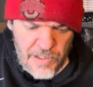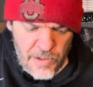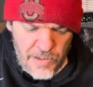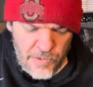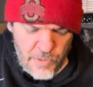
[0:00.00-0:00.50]

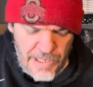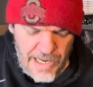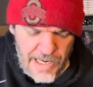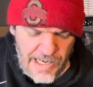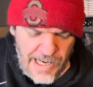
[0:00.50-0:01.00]
you wanna
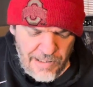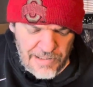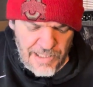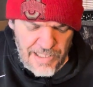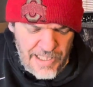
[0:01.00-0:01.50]

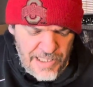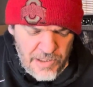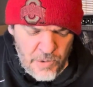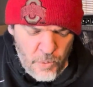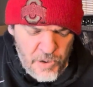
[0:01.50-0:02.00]
outline that
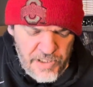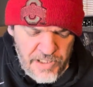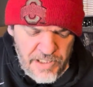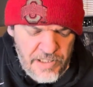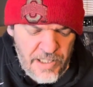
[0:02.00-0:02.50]

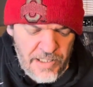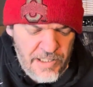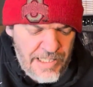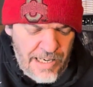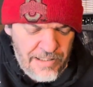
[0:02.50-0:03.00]
Dorian and
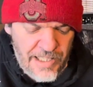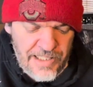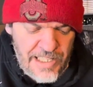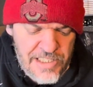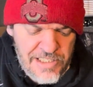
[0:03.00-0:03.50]
then outline
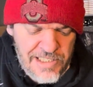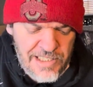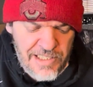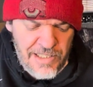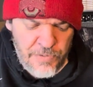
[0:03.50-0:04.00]
that
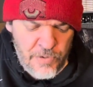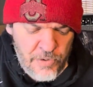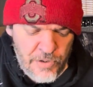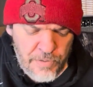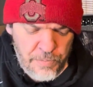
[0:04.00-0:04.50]
G. If you
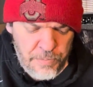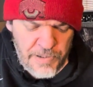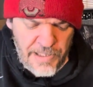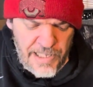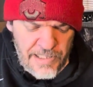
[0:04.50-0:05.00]
just
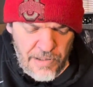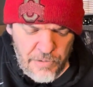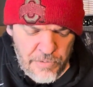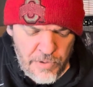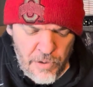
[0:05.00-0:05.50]
play
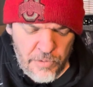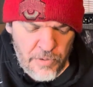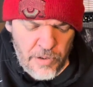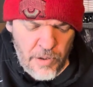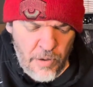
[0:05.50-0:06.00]
those notes
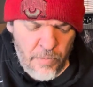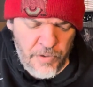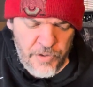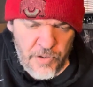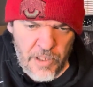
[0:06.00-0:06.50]
all
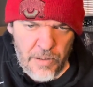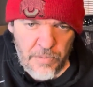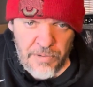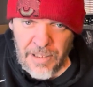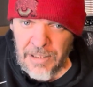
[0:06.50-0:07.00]
over, you end up
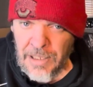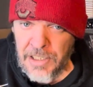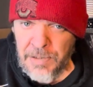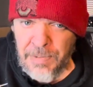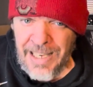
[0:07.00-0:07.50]
sounding like
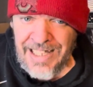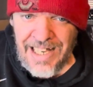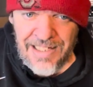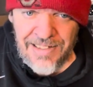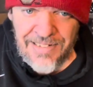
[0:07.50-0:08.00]
you're playing
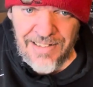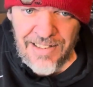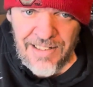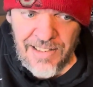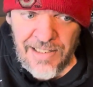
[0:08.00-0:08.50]
out a
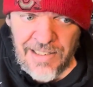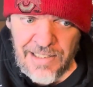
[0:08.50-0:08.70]
C.